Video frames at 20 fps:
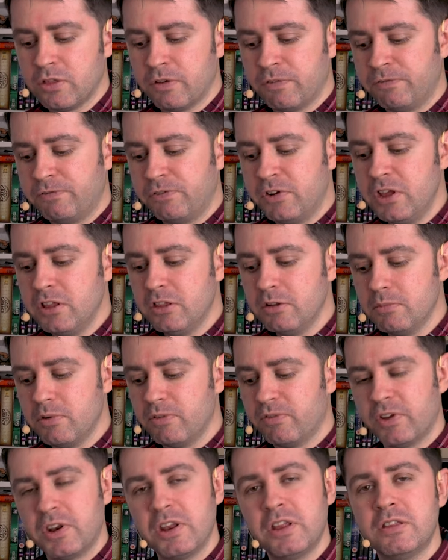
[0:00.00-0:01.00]
the freedom
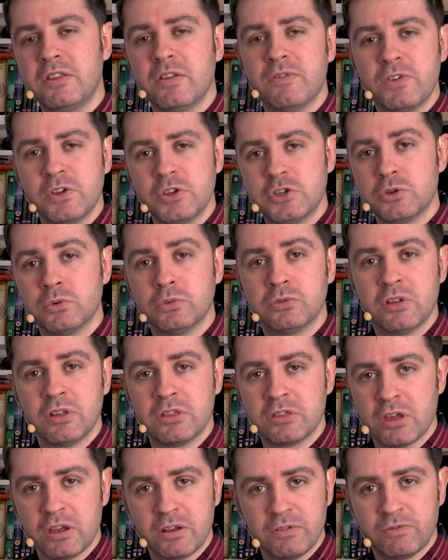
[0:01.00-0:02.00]
of an individual to
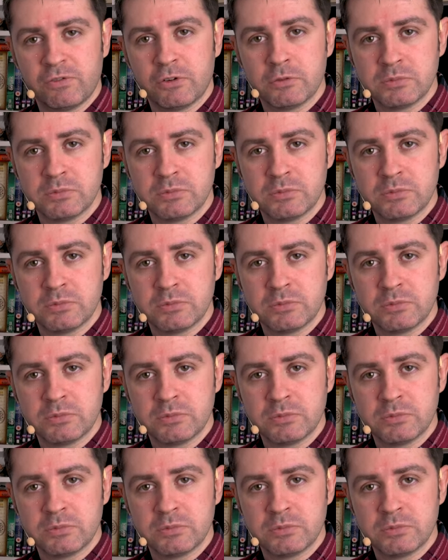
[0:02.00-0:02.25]
think for